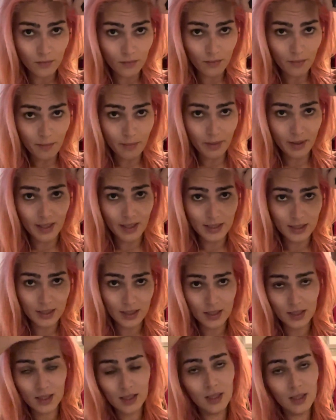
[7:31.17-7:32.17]

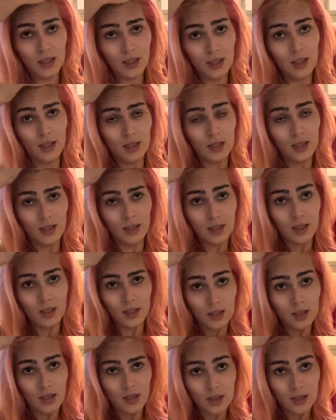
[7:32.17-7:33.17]
but
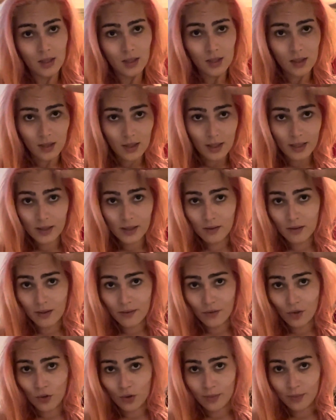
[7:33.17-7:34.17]
I still have
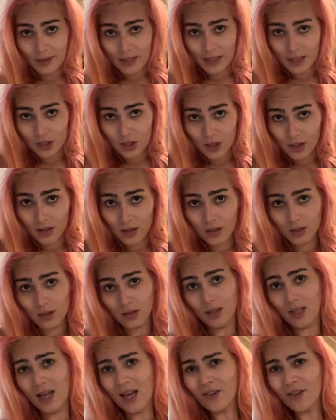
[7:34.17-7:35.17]
the old packaging.
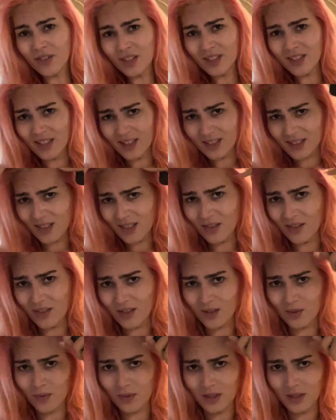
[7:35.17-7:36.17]
I don't think they sell
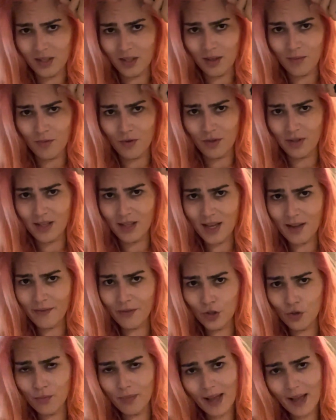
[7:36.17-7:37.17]
this one anymore. They have a
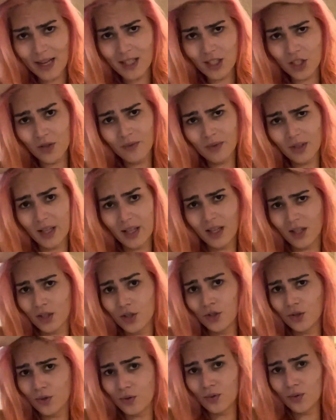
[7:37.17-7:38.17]
new packaging with like a
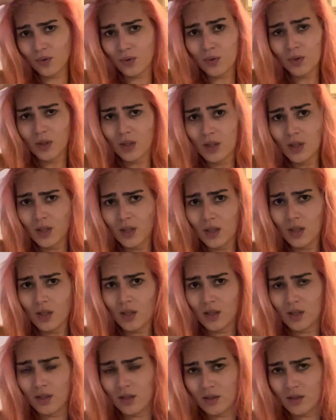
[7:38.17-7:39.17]
new,
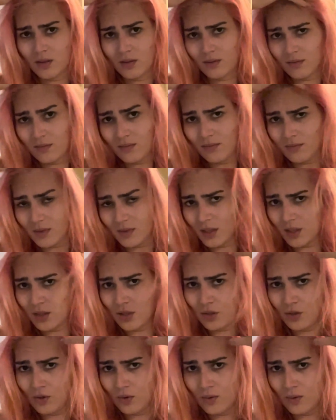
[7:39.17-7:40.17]

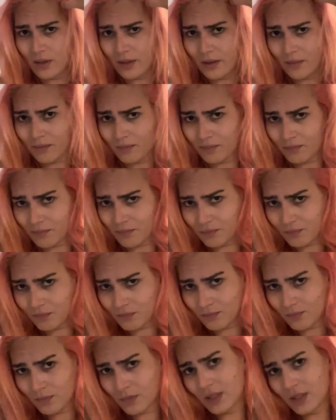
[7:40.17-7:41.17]

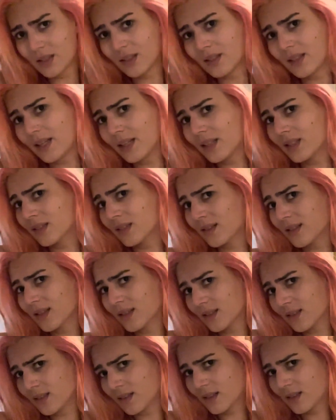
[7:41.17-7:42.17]
what is that?
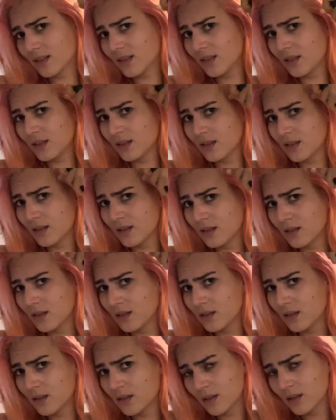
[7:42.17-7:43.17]
Consistency.
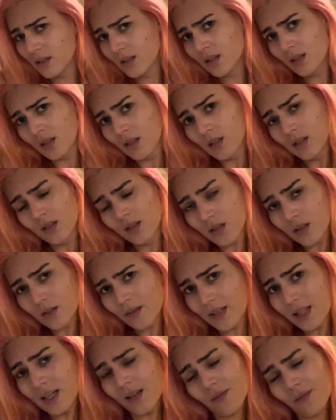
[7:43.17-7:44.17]
So I
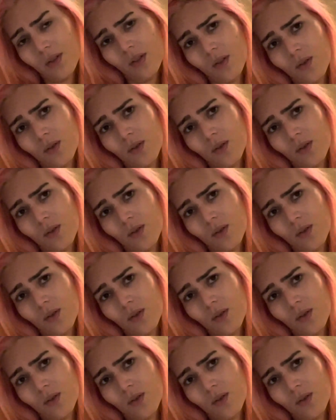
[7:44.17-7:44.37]
have the